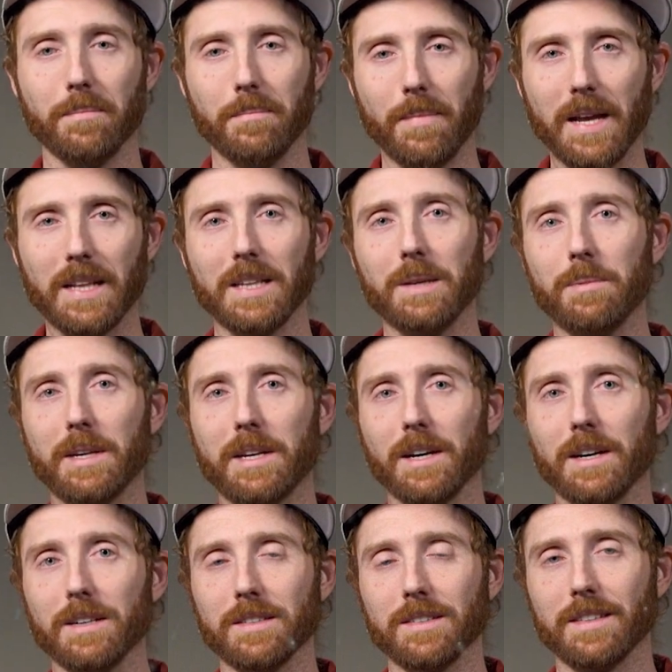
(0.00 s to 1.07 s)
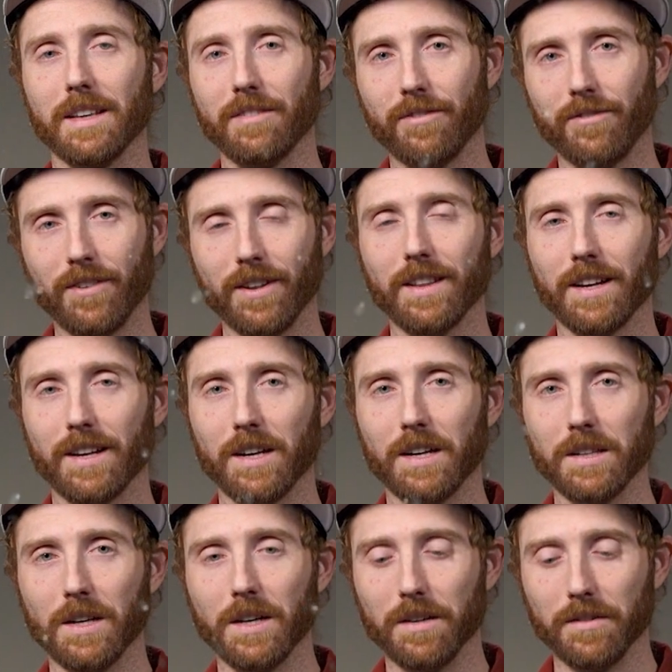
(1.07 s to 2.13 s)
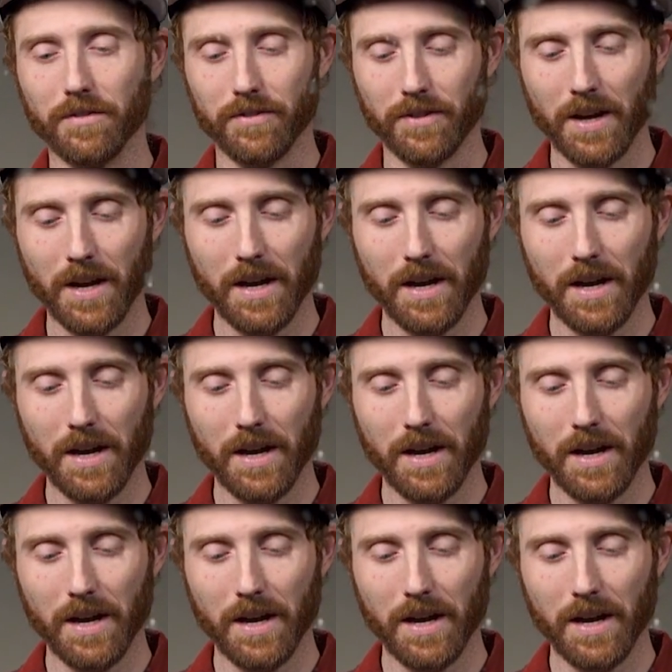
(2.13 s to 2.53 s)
mainly because they fit like a glove.